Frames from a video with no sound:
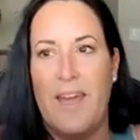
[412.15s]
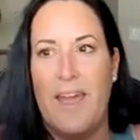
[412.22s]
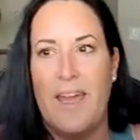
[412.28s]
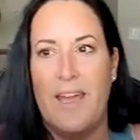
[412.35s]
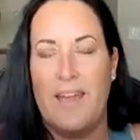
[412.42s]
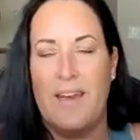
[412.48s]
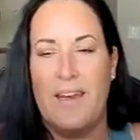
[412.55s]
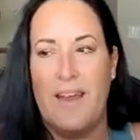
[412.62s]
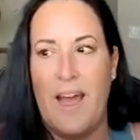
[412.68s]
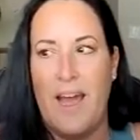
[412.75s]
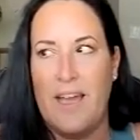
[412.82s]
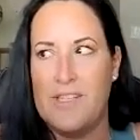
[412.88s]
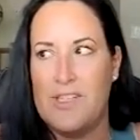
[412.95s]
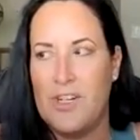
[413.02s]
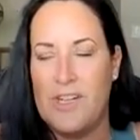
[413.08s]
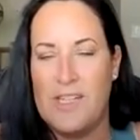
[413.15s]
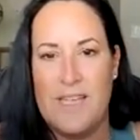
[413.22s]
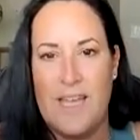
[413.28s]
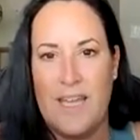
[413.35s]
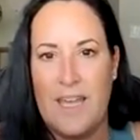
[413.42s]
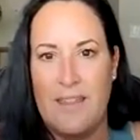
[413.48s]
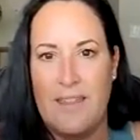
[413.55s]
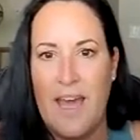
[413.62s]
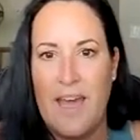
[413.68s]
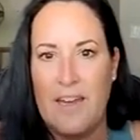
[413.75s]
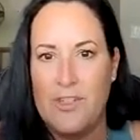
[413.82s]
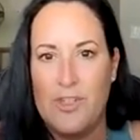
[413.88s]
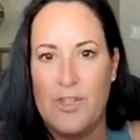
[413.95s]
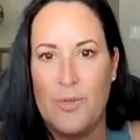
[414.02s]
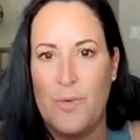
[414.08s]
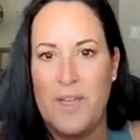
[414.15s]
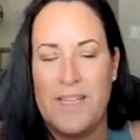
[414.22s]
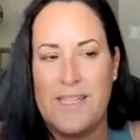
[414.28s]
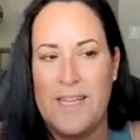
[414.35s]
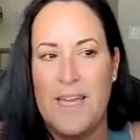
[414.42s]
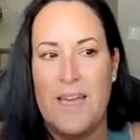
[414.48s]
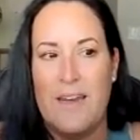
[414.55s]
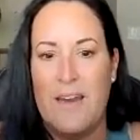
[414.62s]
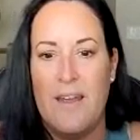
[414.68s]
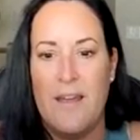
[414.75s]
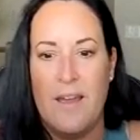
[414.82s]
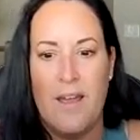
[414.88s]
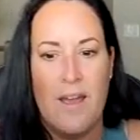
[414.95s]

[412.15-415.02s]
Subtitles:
And I started taking that, and 2 weeks in,